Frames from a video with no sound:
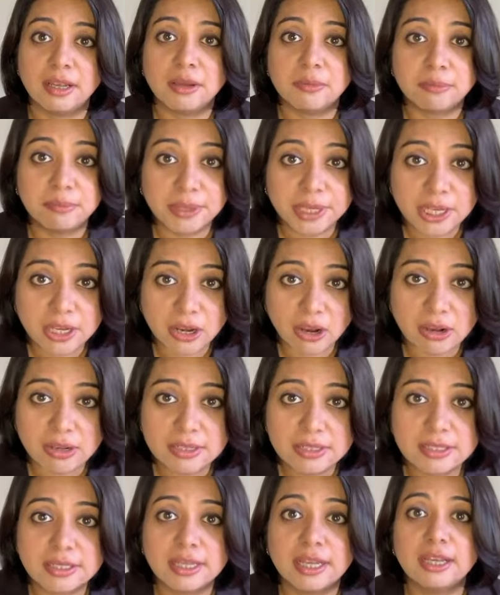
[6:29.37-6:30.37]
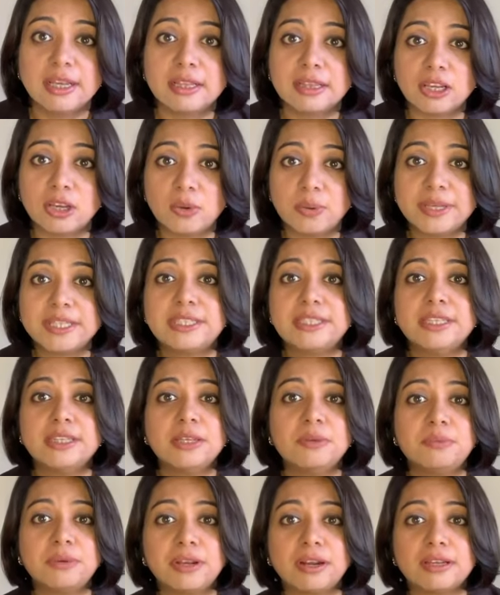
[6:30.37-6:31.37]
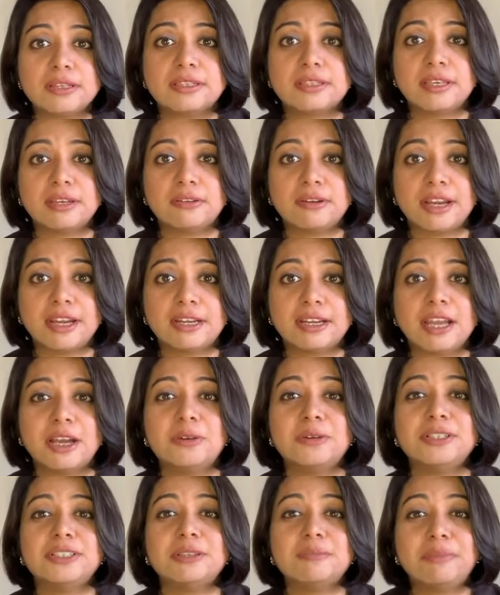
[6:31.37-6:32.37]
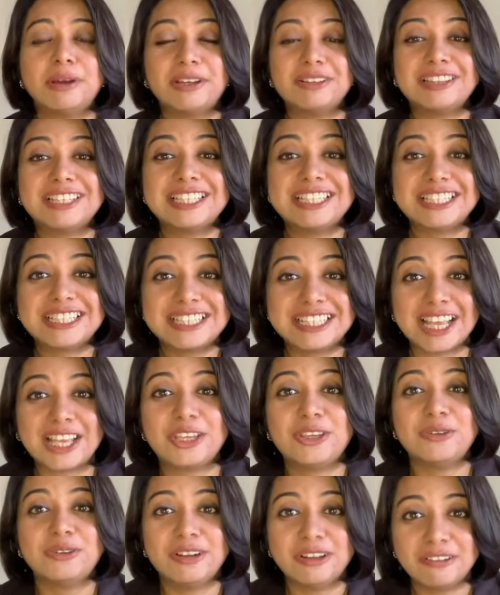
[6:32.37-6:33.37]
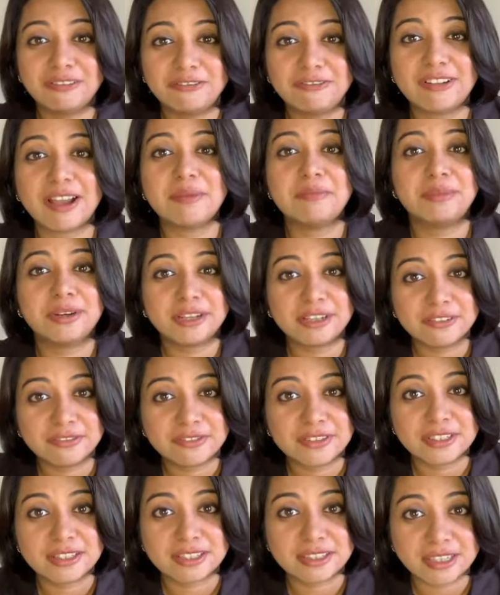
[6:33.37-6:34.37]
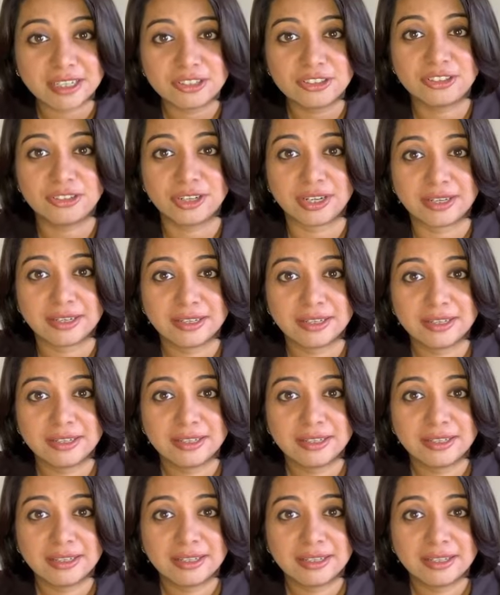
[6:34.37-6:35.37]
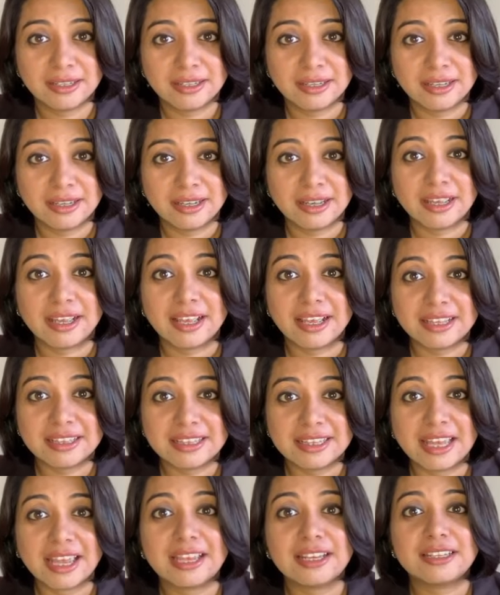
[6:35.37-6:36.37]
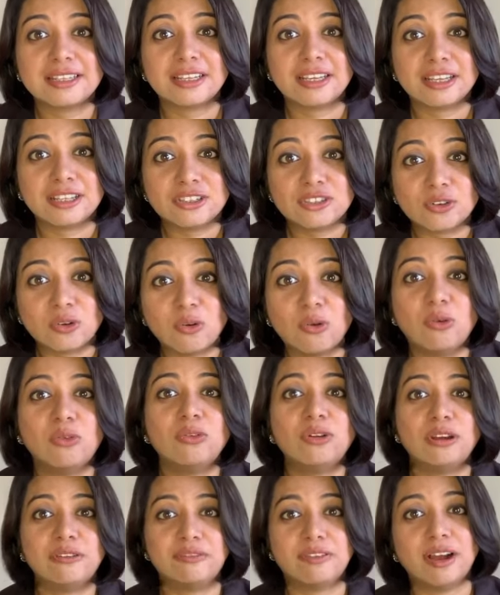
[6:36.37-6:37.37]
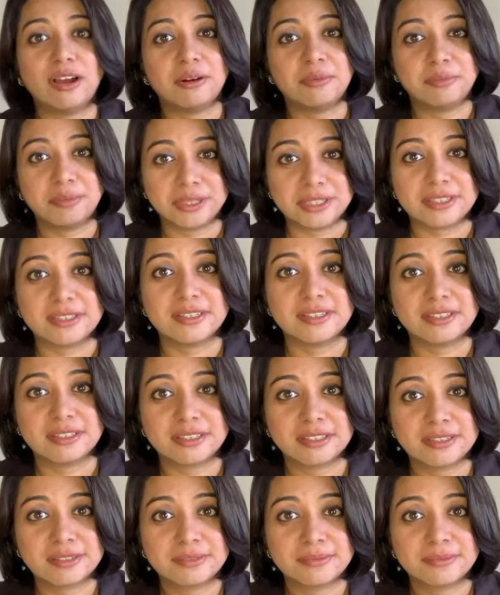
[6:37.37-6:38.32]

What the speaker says: Because the question that we're asking right now is about the secular fabric of this country. And that is all of our business.